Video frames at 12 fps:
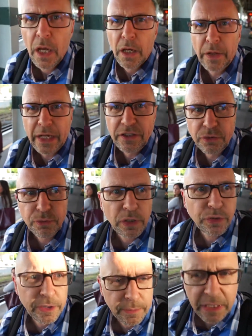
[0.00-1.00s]
Okay, so road
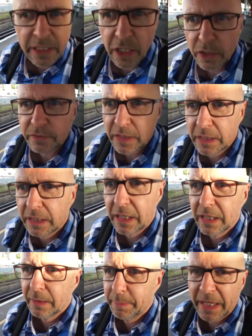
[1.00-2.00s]
trip nearly over,
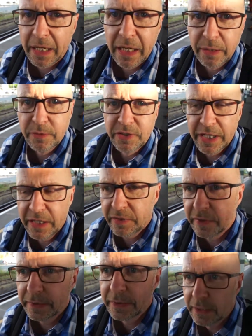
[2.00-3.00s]
back at Haywards Heath.
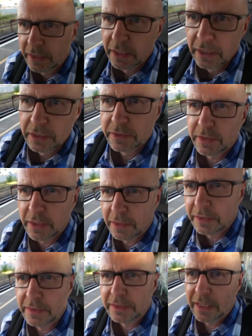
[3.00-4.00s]
So
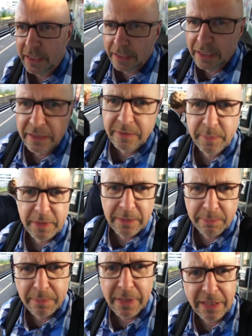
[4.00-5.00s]
that's
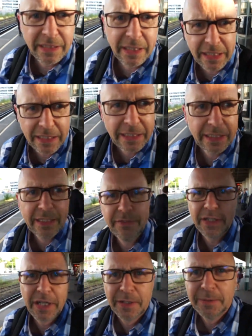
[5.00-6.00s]
been Monday
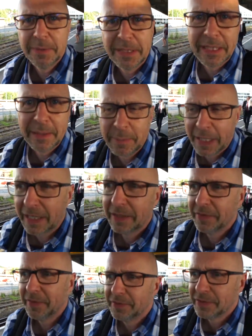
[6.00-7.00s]
leaving home, getting back
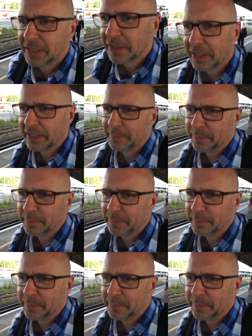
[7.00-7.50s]
Thursday night.